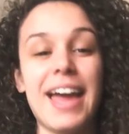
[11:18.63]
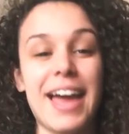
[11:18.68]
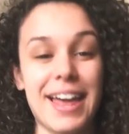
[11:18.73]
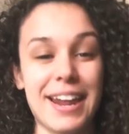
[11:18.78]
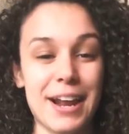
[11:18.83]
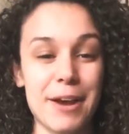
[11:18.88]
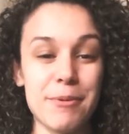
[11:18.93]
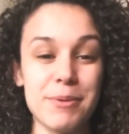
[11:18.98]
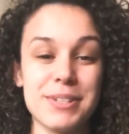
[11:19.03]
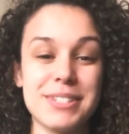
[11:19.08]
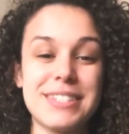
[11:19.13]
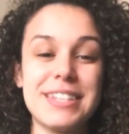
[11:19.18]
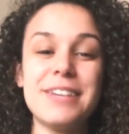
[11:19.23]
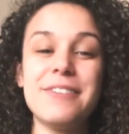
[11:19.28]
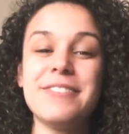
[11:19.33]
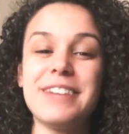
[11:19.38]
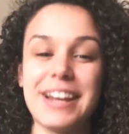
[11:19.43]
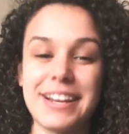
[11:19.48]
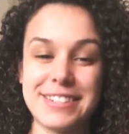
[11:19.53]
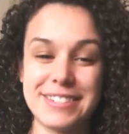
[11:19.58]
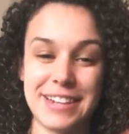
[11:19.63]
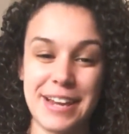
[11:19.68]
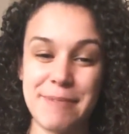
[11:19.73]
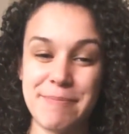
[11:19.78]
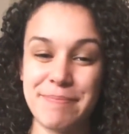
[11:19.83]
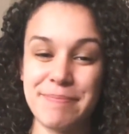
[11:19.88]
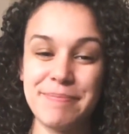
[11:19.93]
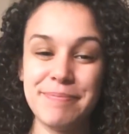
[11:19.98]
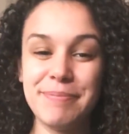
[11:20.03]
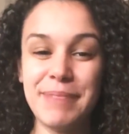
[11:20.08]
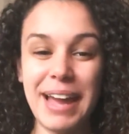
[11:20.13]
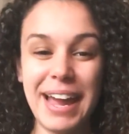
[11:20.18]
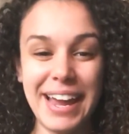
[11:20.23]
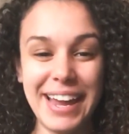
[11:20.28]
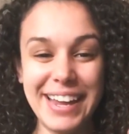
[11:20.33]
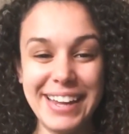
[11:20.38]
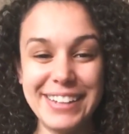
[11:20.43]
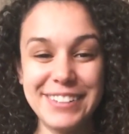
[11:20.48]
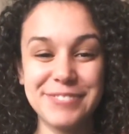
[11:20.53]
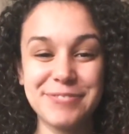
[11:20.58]
and I will see you next time.
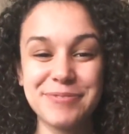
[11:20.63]
Bye!